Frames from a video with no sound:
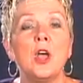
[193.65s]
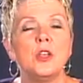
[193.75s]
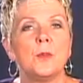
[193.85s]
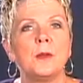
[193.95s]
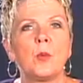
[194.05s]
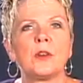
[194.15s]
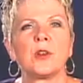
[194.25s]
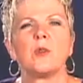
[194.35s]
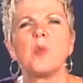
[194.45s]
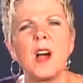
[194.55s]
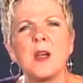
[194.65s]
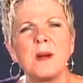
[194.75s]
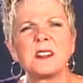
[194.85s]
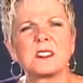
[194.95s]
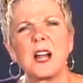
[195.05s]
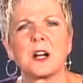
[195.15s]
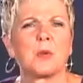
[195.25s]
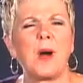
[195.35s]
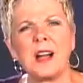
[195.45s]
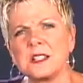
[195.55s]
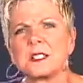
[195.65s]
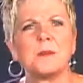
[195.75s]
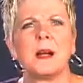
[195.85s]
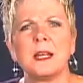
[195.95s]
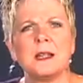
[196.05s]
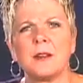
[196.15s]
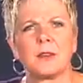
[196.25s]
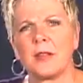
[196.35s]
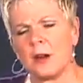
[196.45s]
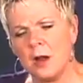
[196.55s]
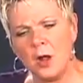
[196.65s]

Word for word: You've been wondering, why am I stuck? Why is the money never there?